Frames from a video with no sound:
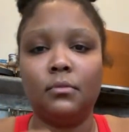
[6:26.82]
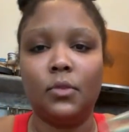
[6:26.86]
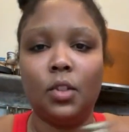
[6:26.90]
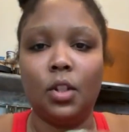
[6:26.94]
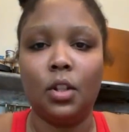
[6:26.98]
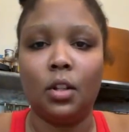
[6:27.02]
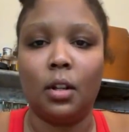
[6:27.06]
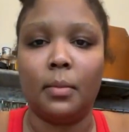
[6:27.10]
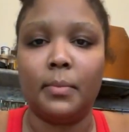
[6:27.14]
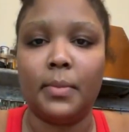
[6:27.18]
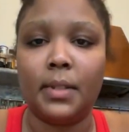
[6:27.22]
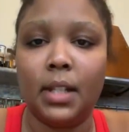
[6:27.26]
you
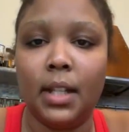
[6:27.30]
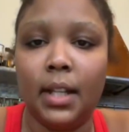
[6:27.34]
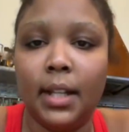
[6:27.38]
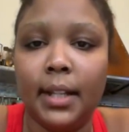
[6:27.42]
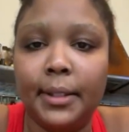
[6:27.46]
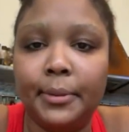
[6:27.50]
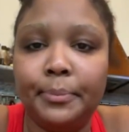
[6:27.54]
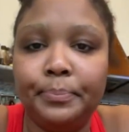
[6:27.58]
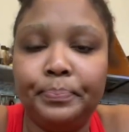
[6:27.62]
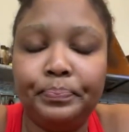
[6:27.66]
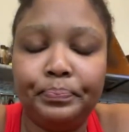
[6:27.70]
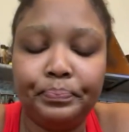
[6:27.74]
know what I'm
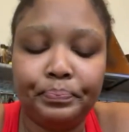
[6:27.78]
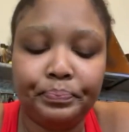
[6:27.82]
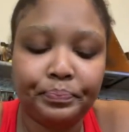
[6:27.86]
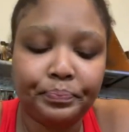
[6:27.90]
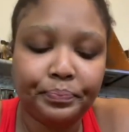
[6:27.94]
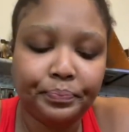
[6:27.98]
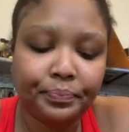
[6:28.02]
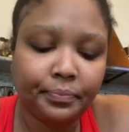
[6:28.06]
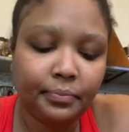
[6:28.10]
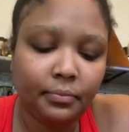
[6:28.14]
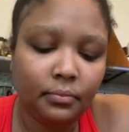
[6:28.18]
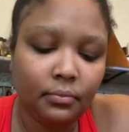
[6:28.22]
saying?
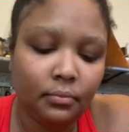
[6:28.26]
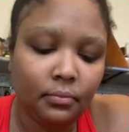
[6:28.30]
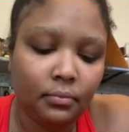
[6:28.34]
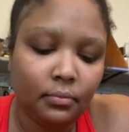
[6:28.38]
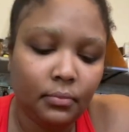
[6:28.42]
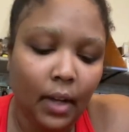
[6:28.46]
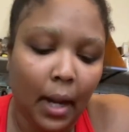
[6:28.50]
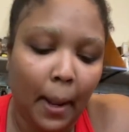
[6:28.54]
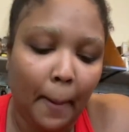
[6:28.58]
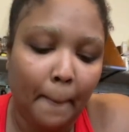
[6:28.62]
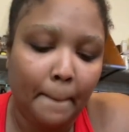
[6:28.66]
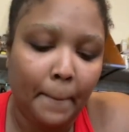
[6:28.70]

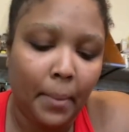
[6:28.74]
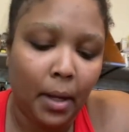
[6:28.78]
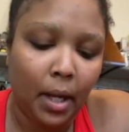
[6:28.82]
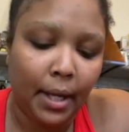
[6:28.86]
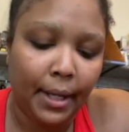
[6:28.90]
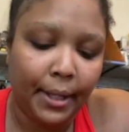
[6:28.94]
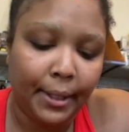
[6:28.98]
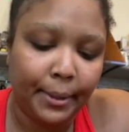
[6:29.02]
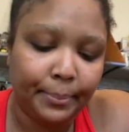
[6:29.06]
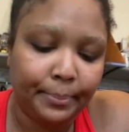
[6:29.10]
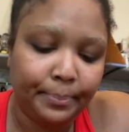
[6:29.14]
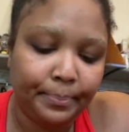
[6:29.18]

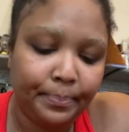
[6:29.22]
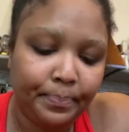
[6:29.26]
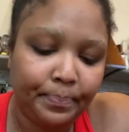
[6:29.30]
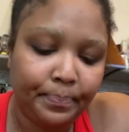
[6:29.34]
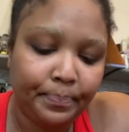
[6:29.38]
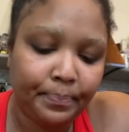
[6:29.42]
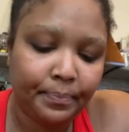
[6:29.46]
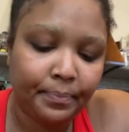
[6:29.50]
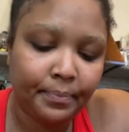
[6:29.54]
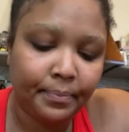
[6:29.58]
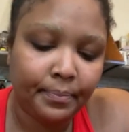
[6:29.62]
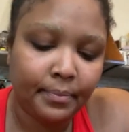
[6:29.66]
But
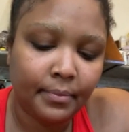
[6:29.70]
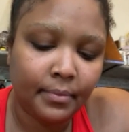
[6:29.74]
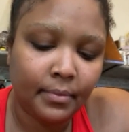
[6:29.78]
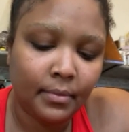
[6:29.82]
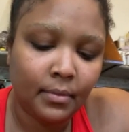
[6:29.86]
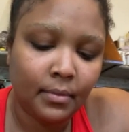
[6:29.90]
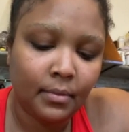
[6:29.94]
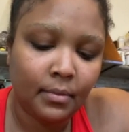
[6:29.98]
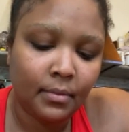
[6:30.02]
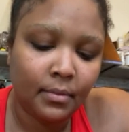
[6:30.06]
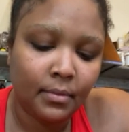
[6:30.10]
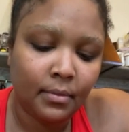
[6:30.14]

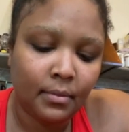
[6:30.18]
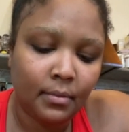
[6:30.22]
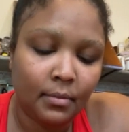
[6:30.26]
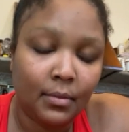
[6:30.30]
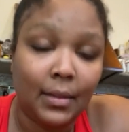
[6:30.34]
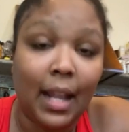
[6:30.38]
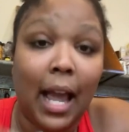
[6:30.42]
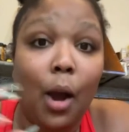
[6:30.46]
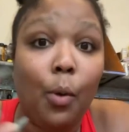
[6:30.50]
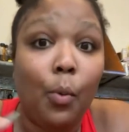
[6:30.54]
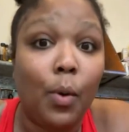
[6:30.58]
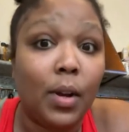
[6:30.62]

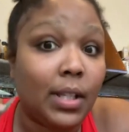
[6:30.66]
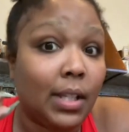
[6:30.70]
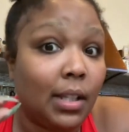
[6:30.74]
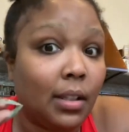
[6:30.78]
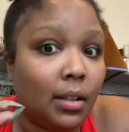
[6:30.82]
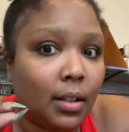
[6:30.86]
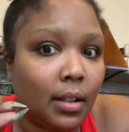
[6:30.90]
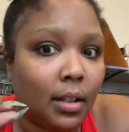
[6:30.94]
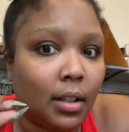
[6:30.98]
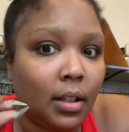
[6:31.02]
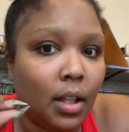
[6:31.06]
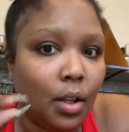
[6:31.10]
that
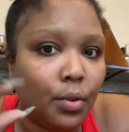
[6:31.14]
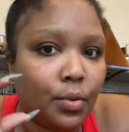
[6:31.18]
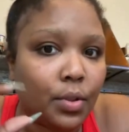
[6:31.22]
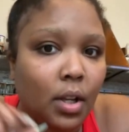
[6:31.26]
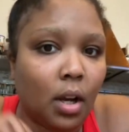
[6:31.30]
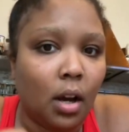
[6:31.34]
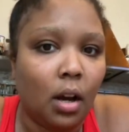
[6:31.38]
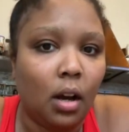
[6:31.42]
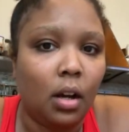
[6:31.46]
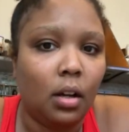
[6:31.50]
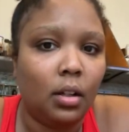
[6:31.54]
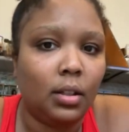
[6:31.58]
wasn't the close
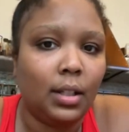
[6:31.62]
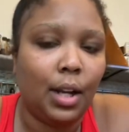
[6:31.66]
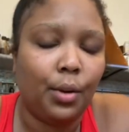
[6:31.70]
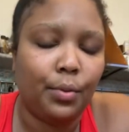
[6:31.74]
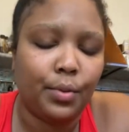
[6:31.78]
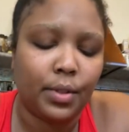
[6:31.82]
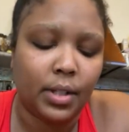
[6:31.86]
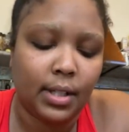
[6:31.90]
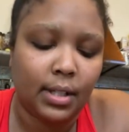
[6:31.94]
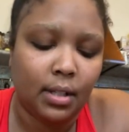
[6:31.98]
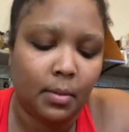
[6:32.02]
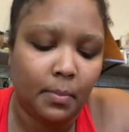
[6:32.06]
call. That
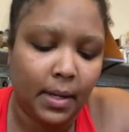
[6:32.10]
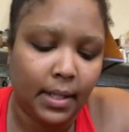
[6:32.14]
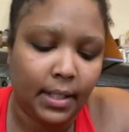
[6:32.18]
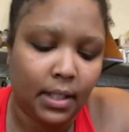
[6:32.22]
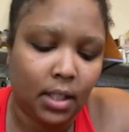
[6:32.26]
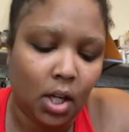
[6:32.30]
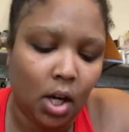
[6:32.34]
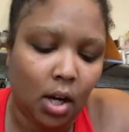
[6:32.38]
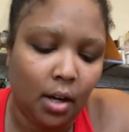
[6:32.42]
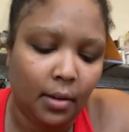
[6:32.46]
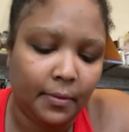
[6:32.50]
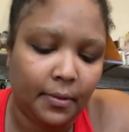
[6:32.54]
was just somebody
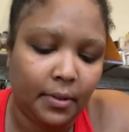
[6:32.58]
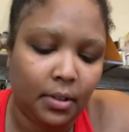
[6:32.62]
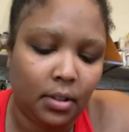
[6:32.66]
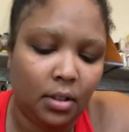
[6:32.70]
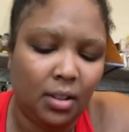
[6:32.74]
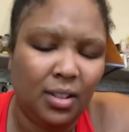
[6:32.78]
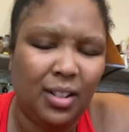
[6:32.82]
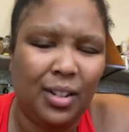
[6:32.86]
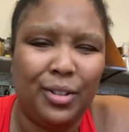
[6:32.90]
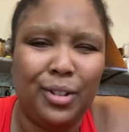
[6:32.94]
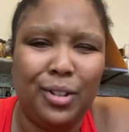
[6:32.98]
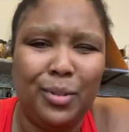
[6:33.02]
coughing.
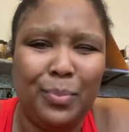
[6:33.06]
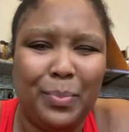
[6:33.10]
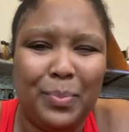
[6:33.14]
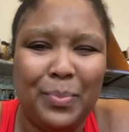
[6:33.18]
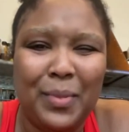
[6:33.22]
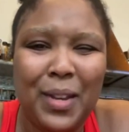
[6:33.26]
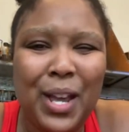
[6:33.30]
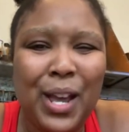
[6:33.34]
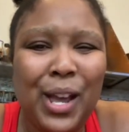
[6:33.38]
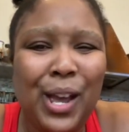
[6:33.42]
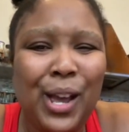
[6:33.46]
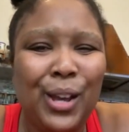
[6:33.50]
You know,
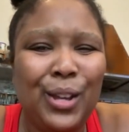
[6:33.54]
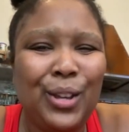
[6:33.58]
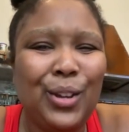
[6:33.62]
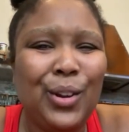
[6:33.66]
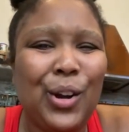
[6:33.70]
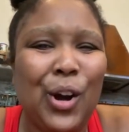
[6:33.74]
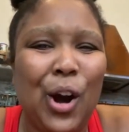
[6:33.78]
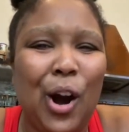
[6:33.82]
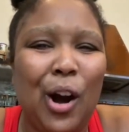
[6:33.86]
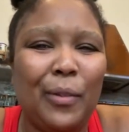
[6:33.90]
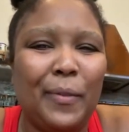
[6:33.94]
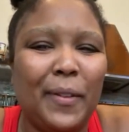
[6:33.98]

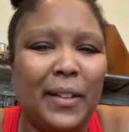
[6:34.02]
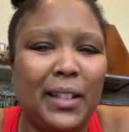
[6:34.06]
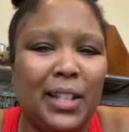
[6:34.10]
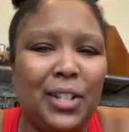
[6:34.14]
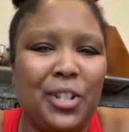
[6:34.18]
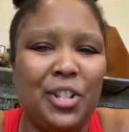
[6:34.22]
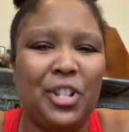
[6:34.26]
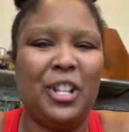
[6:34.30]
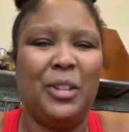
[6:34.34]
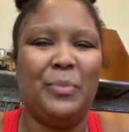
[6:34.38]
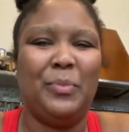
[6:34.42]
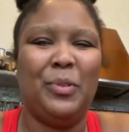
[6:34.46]
you cough at
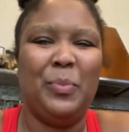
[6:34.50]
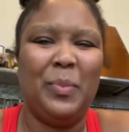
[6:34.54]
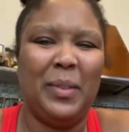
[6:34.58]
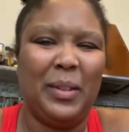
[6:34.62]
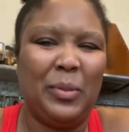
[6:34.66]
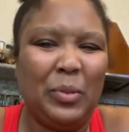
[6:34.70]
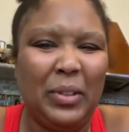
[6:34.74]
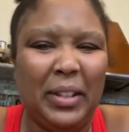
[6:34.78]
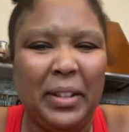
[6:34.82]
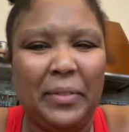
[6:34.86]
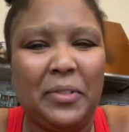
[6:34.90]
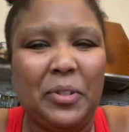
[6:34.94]
the gym. You
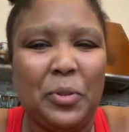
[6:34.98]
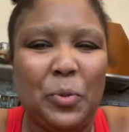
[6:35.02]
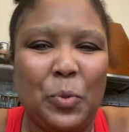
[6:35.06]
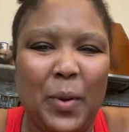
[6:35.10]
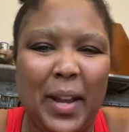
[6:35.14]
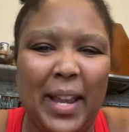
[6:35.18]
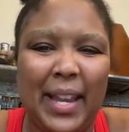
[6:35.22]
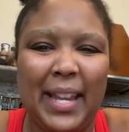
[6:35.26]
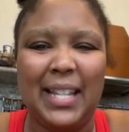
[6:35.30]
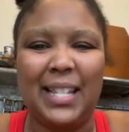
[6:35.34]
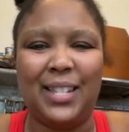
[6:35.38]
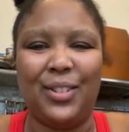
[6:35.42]
be lifting
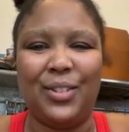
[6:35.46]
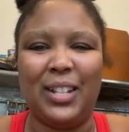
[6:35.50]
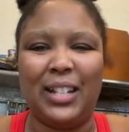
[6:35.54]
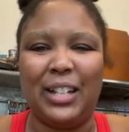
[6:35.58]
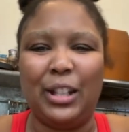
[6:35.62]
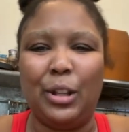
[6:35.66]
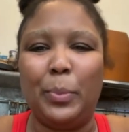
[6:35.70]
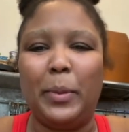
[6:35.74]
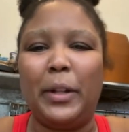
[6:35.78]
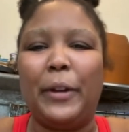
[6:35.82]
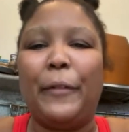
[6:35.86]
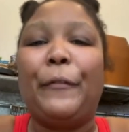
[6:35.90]
weights. You get
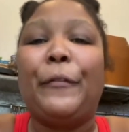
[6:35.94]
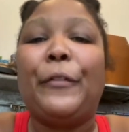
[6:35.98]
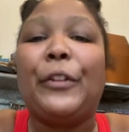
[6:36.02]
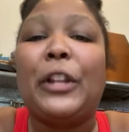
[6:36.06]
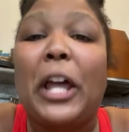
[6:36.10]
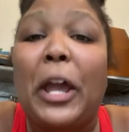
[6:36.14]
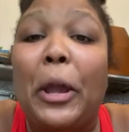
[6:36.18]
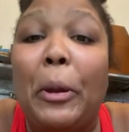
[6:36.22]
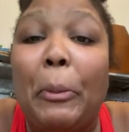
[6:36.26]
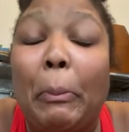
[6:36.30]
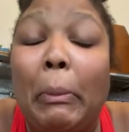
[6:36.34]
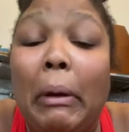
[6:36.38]
a little bit of
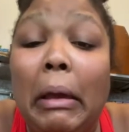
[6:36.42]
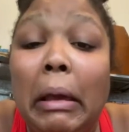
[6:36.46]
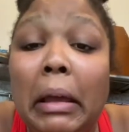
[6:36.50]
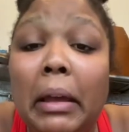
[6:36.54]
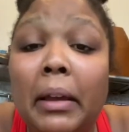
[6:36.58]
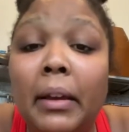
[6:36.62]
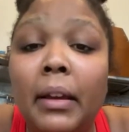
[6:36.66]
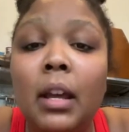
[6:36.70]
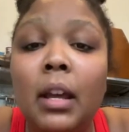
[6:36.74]
phlegm.